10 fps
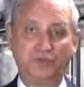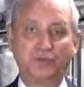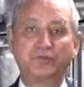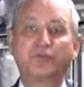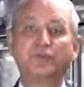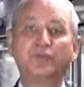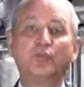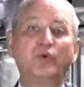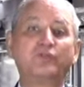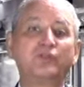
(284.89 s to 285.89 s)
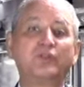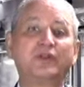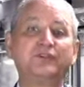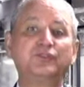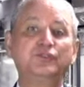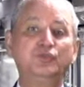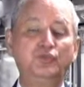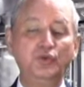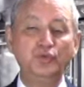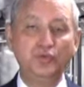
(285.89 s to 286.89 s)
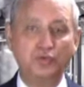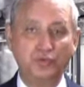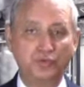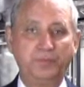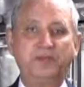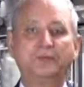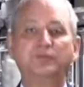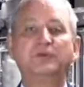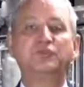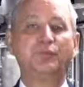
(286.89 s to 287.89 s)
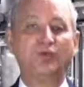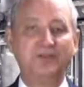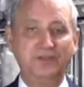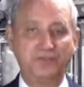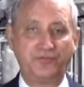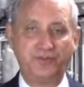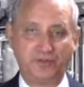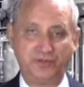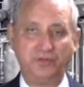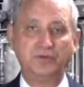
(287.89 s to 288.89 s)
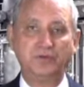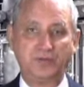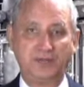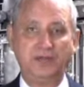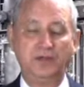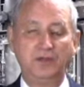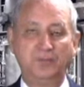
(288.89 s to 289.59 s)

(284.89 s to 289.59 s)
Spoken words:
So what fertilizer you do use becomes much more efficient, okay?